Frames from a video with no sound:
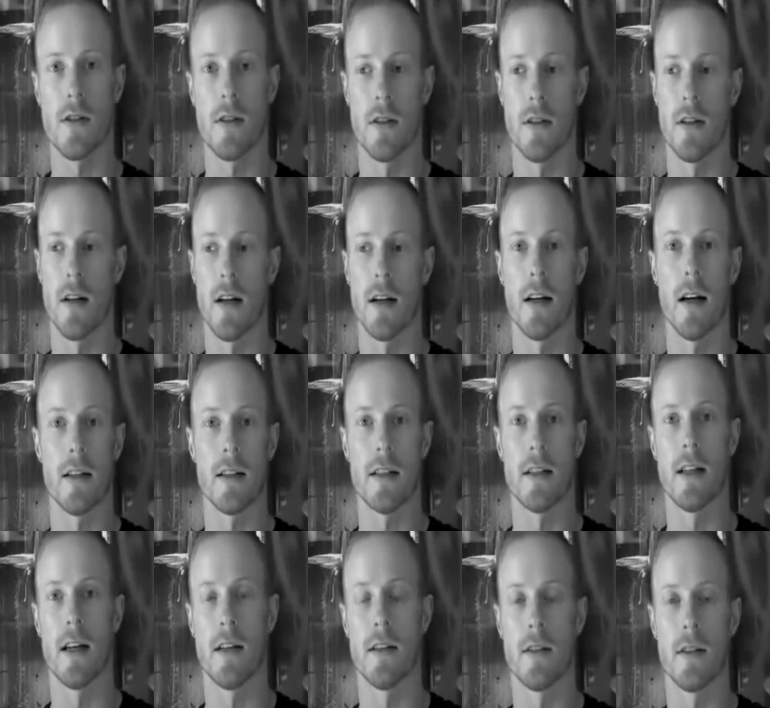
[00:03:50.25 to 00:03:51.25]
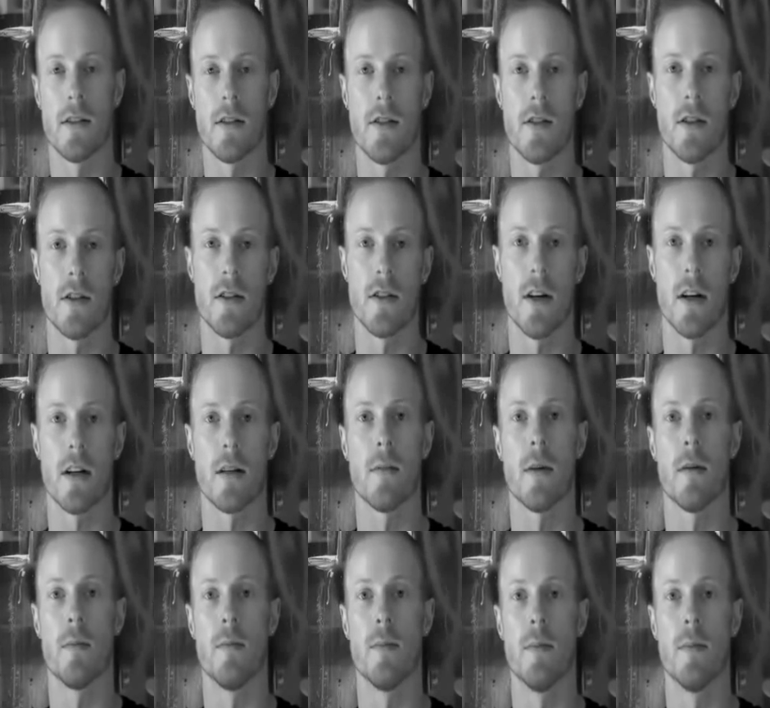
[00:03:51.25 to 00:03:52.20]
and I got together and started talking about